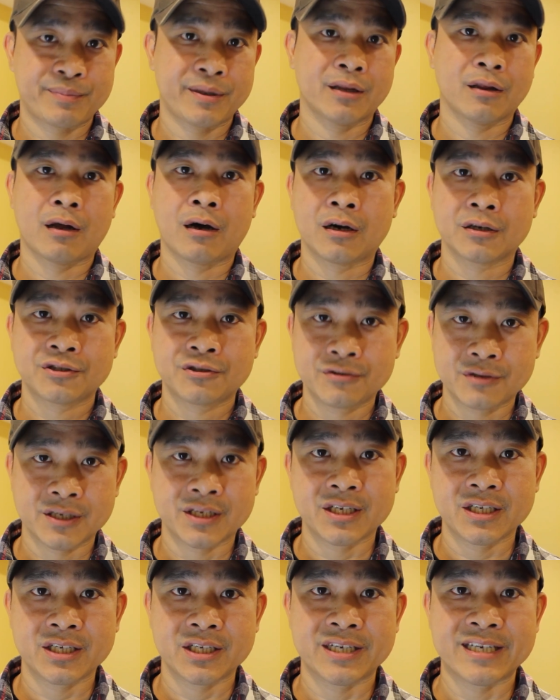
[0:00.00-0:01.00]
belong to
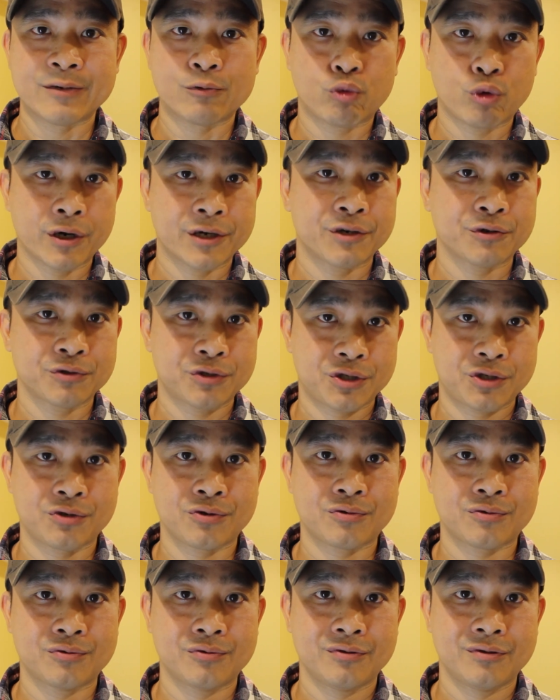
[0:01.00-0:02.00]
the
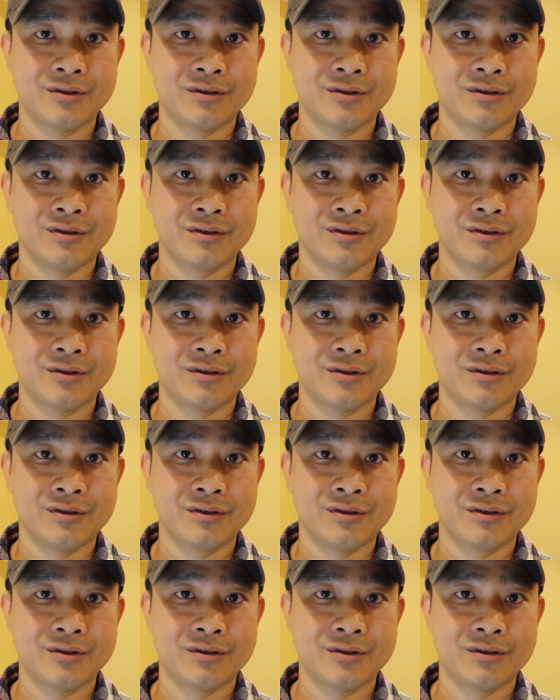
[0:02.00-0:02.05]
ED102.